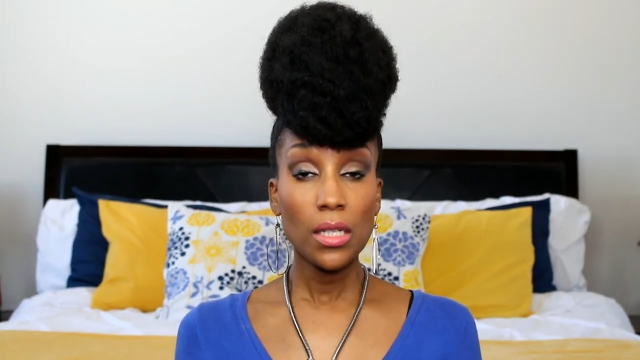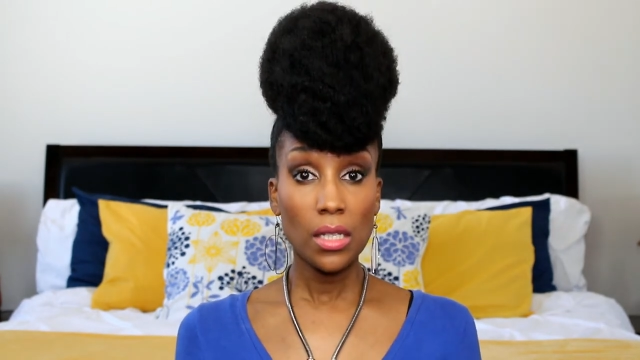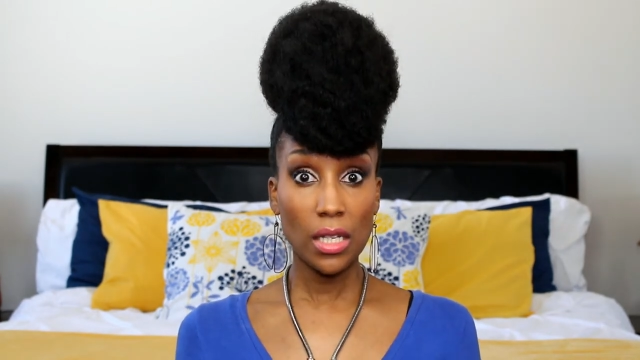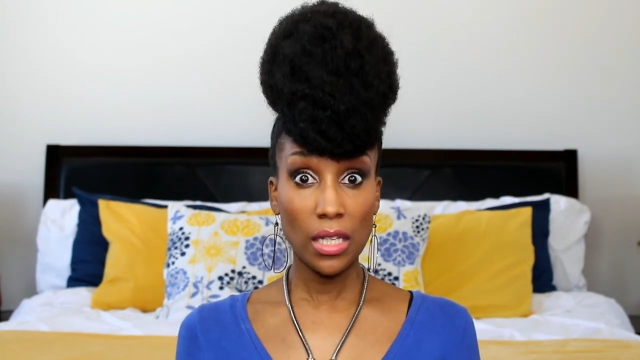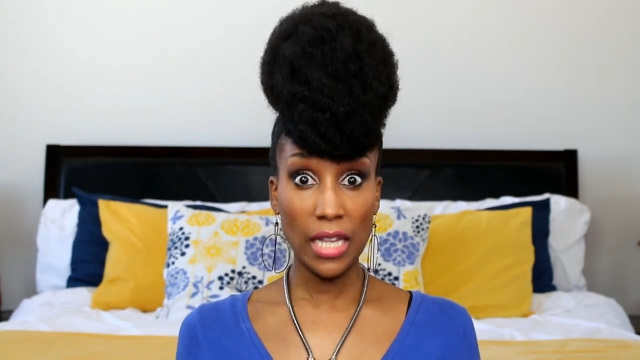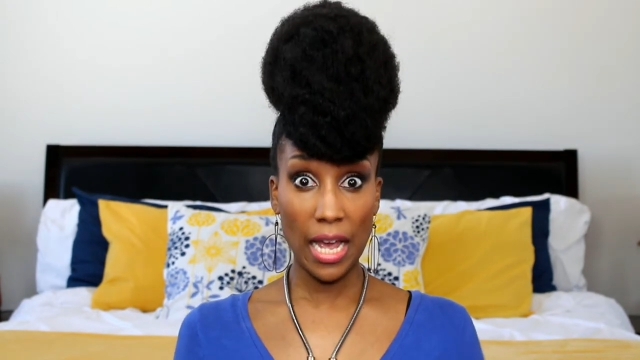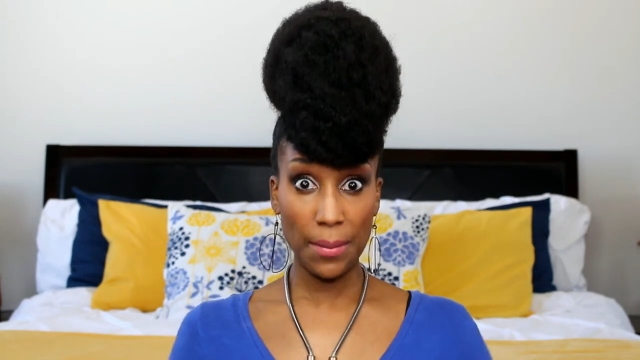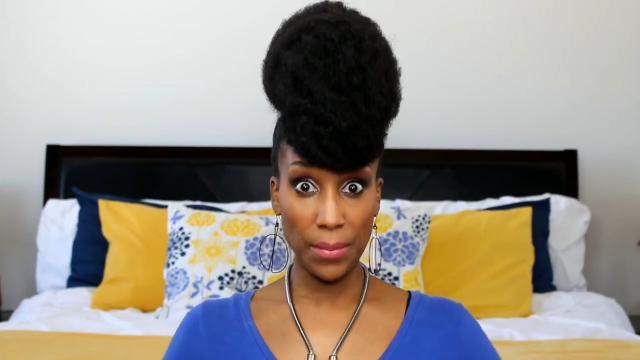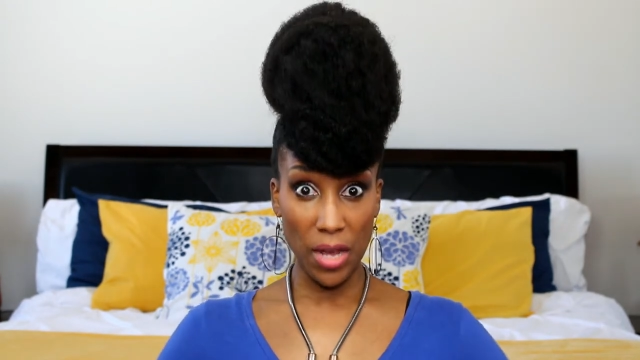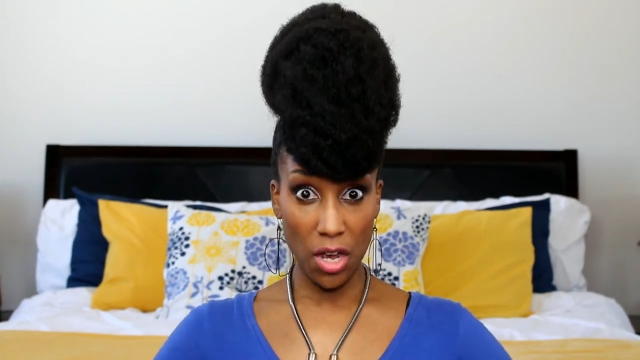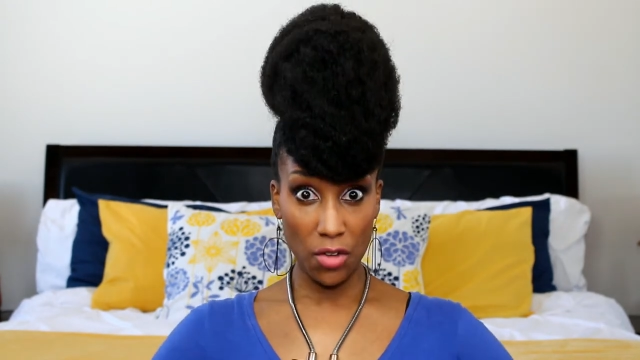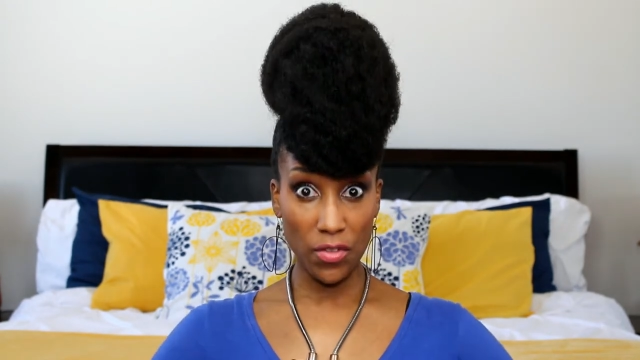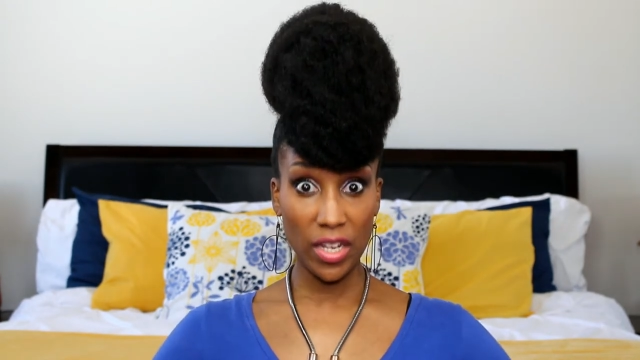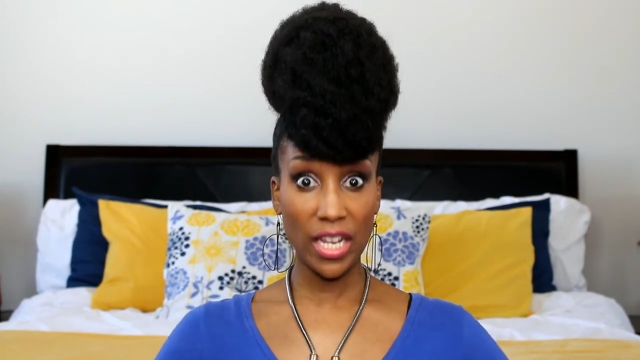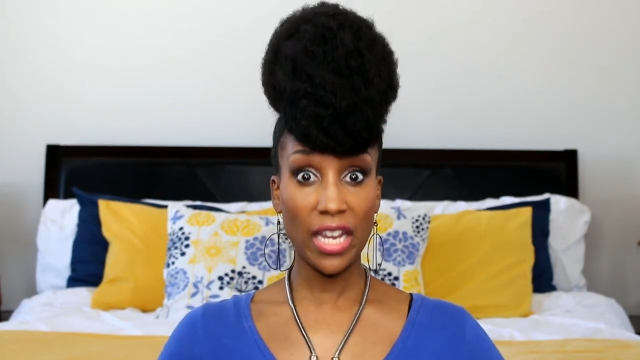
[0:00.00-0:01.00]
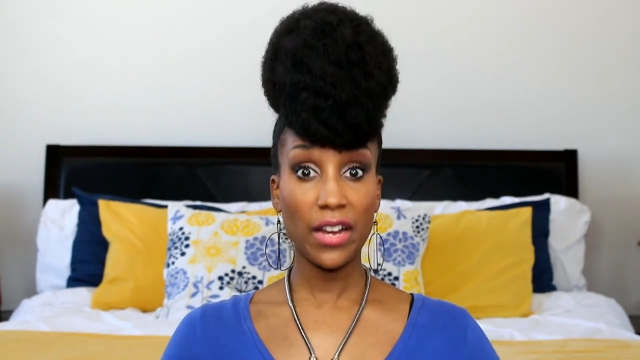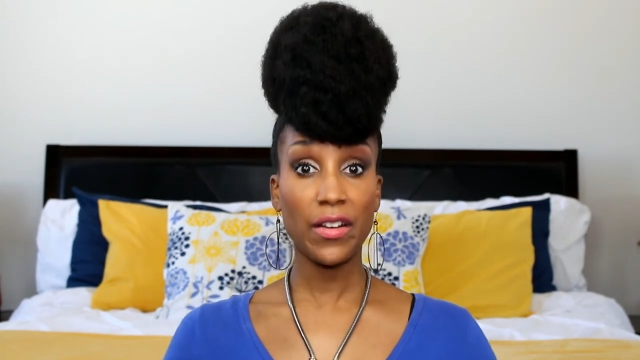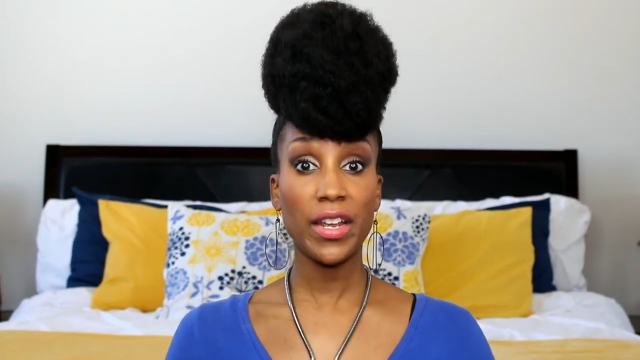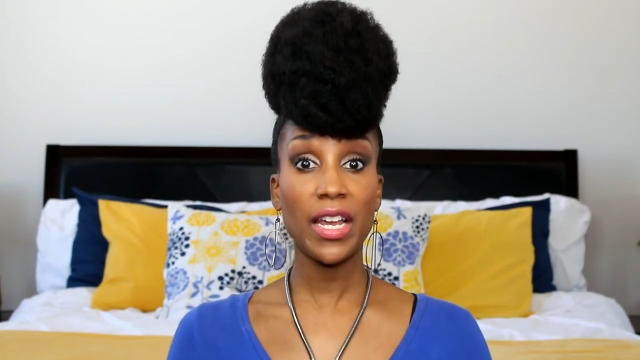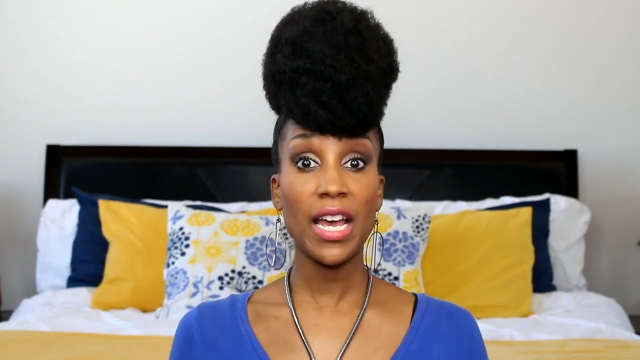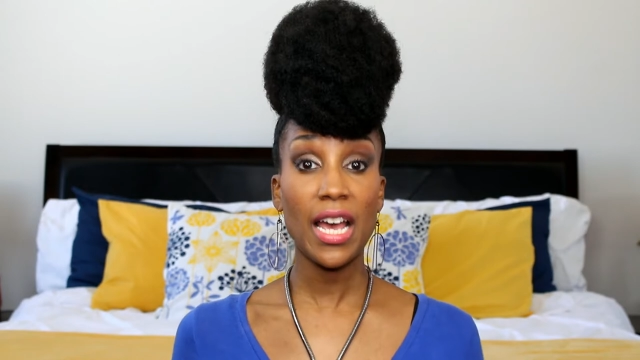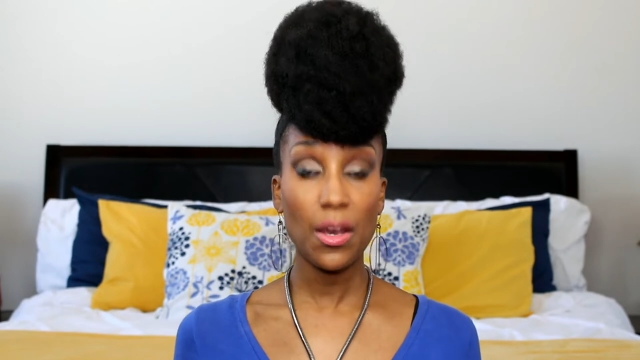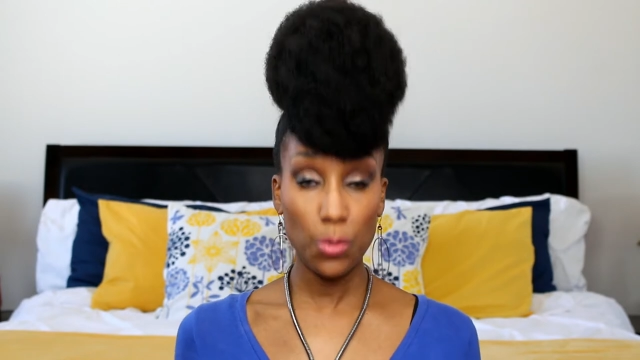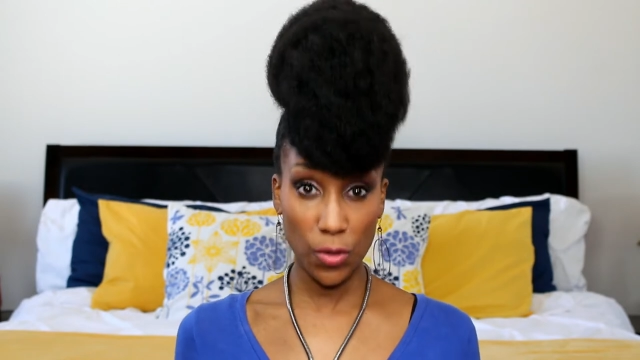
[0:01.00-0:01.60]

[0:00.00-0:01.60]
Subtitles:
in that pelvic area